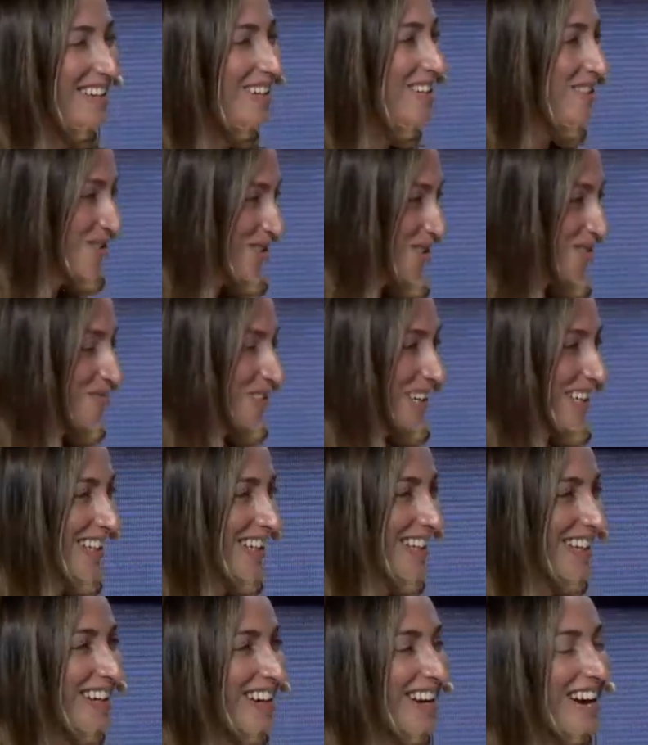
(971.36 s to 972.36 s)
Could be.
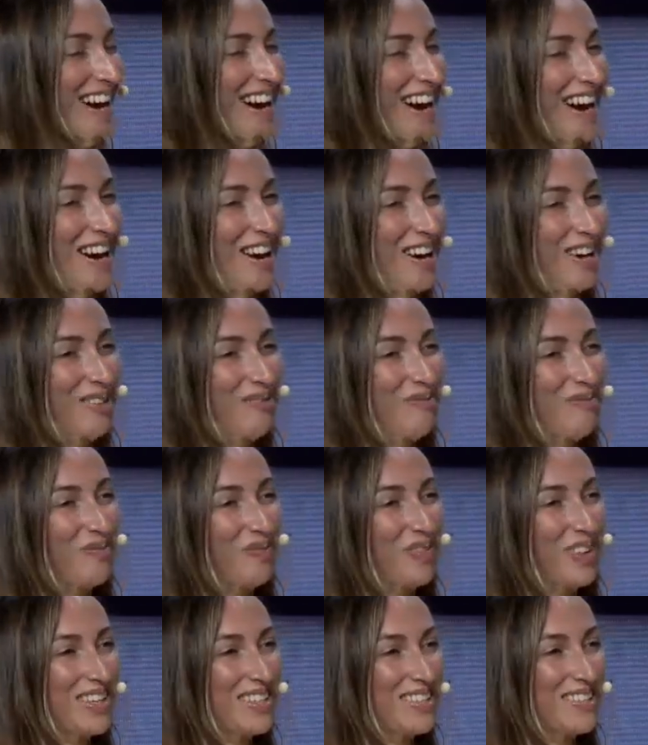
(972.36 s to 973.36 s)

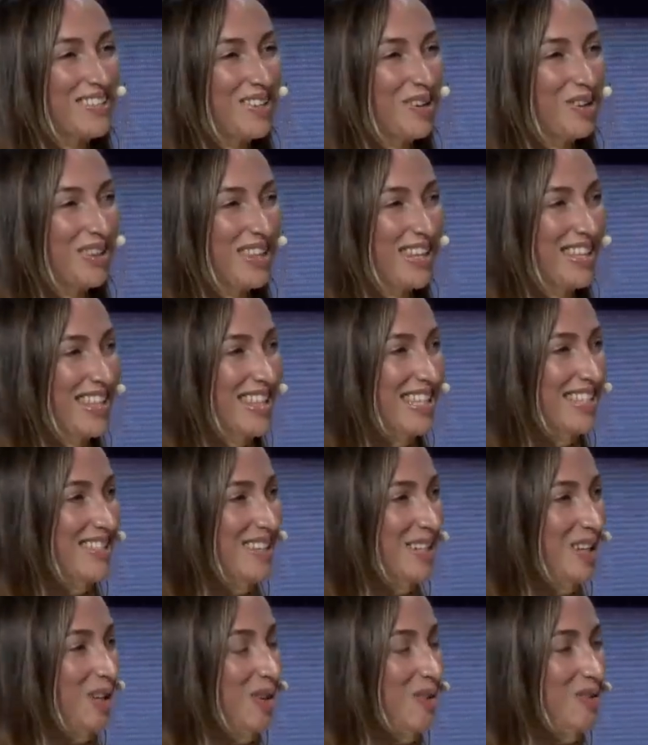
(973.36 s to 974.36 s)
So this
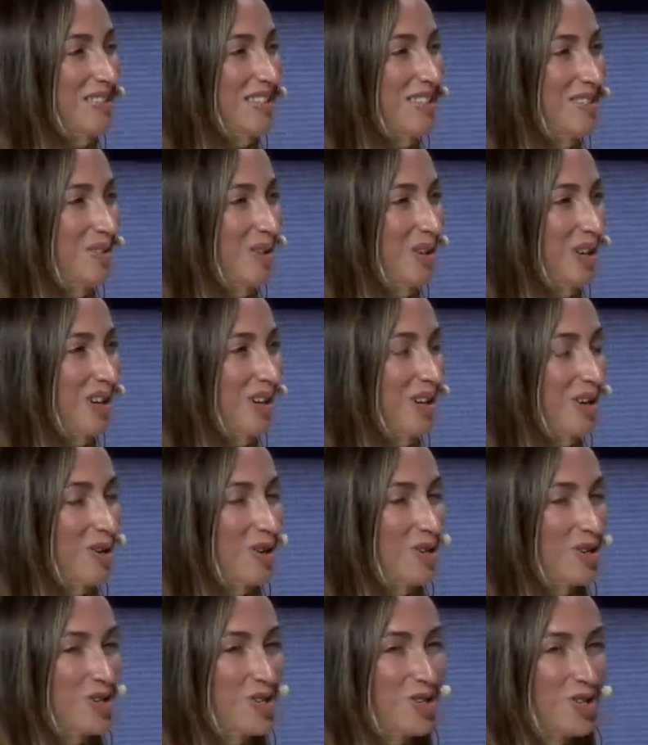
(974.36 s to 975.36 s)
closes
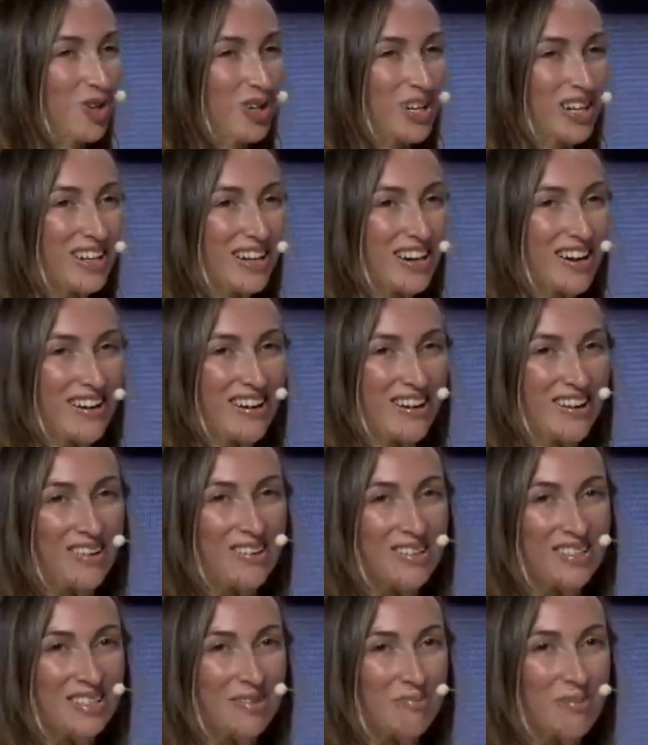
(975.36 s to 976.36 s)
our short
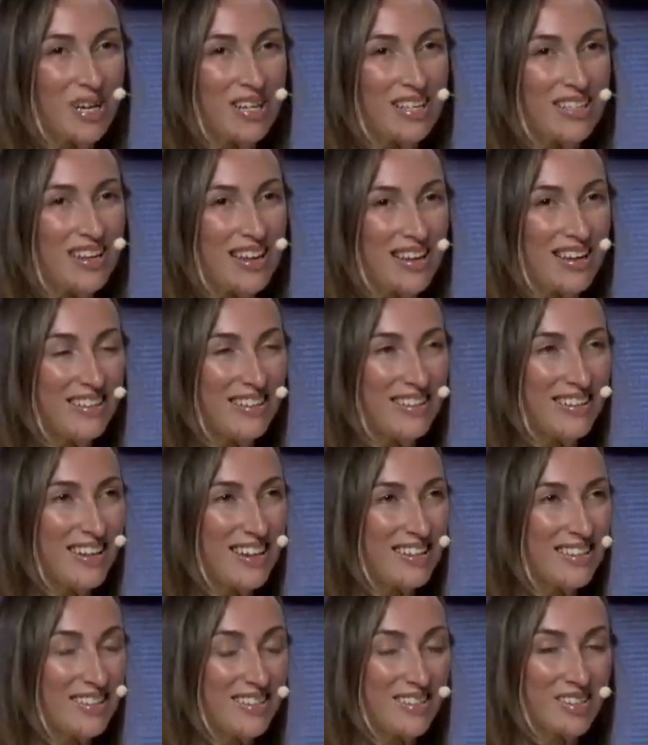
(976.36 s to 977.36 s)
debate
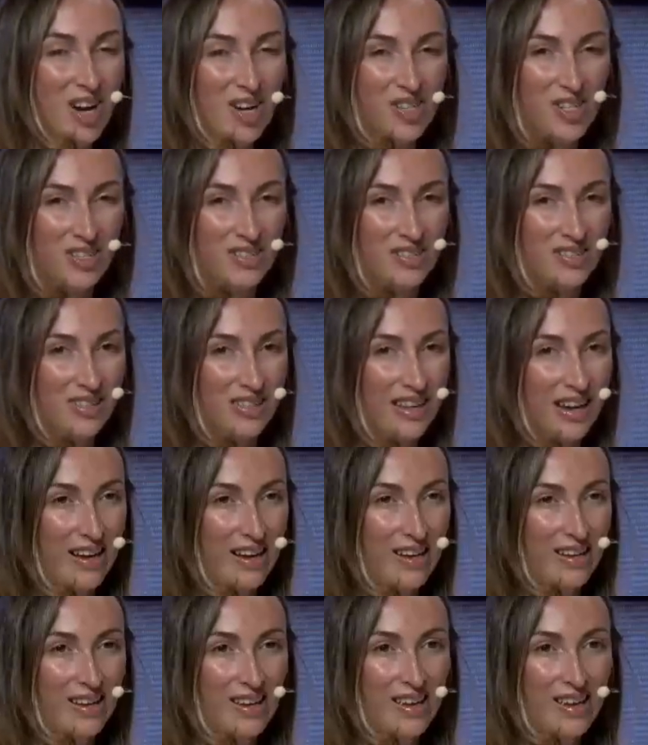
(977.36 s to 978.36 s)
and discussion
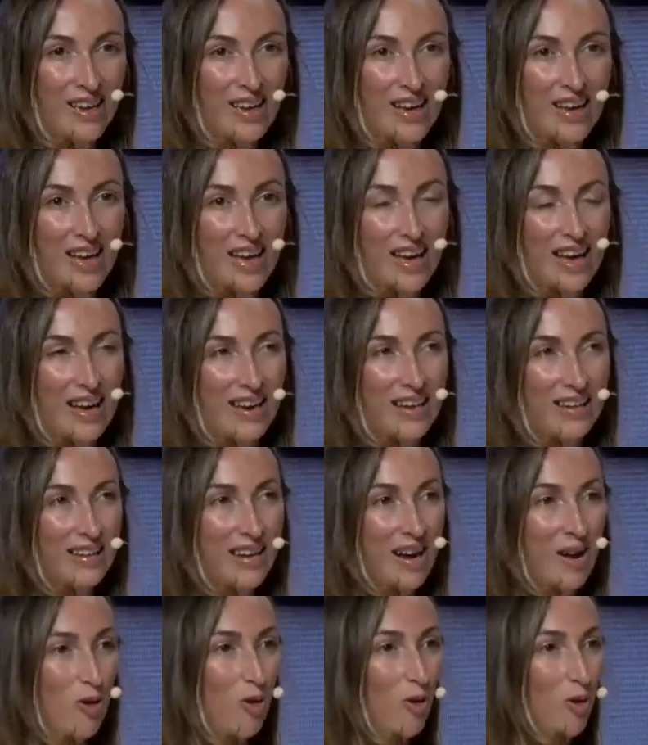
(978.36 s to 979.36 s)
today. And
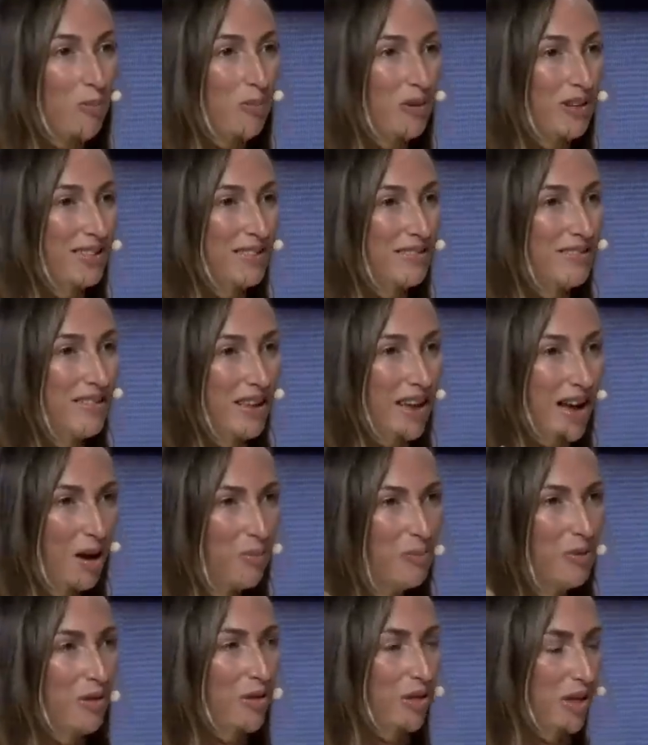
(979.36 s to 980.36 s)
I hope it
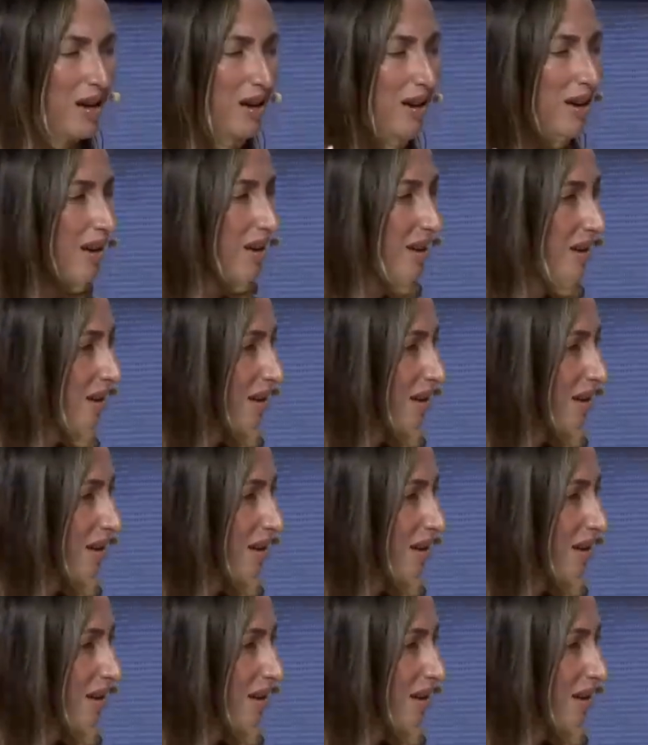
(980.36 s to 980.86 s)
helped you think